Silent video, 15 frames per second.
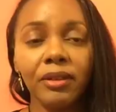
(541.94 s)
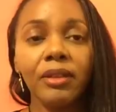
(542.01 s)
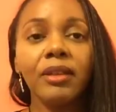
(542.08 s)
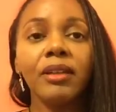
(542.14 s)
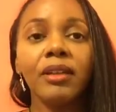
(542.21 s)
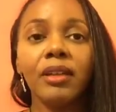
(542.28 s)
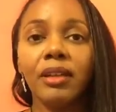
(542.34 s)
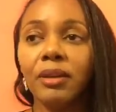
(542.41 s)

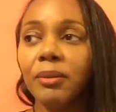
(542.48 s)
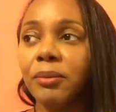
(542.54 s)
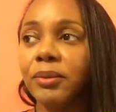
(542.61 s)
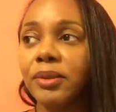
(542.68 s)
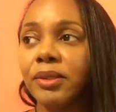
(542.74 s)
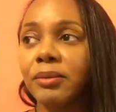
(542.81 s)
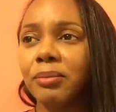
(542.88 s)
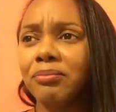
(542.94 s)
He
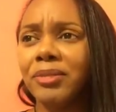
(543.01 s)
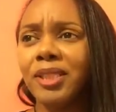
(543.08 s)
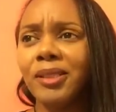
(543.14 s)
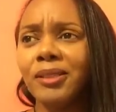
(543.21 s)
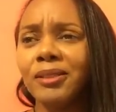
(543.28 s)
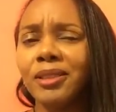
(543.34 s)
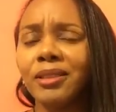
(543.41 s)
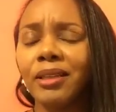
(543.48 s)
was
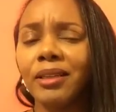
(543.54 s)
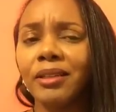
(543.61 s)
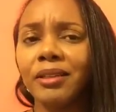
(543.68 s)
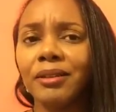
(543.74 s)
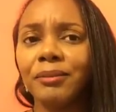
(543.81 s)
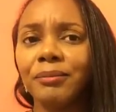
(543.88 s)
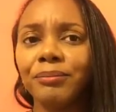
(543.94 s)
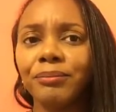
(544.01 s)
like, well,